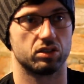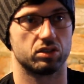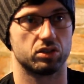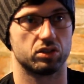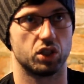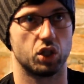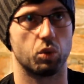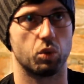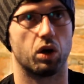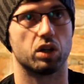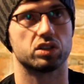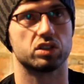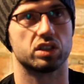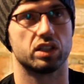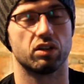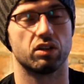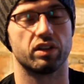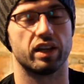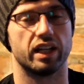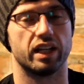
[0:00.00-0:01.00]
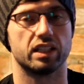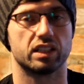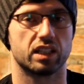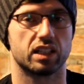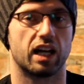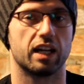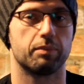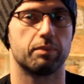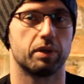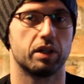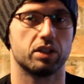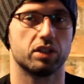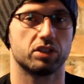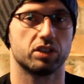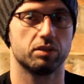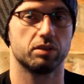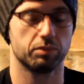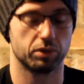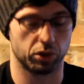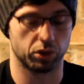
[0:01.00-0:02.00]
you are still the inside
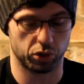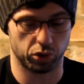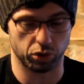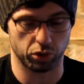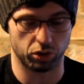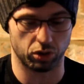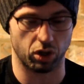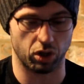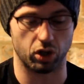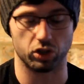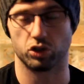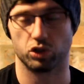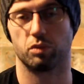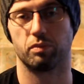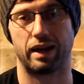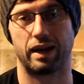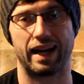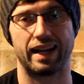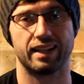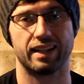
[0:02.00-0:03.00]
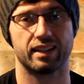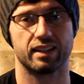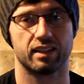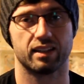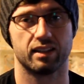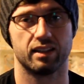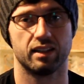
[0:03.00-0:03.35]
person because you're on your back